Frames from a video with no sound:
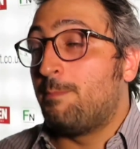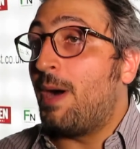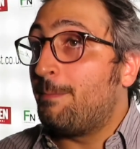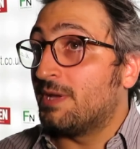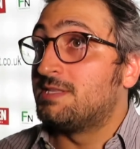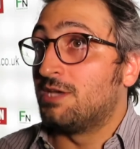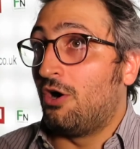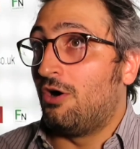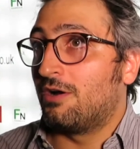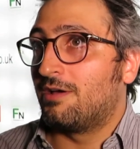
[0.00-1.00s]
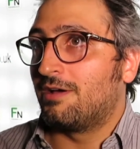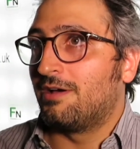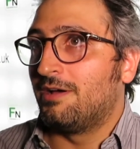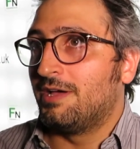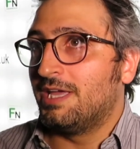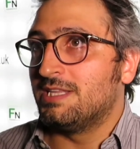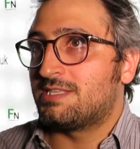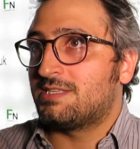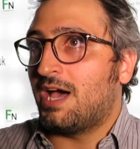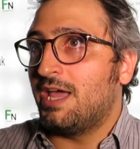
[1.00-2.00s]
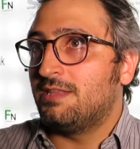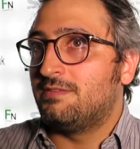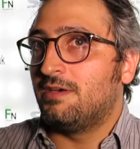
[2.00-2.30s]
puppet dog inside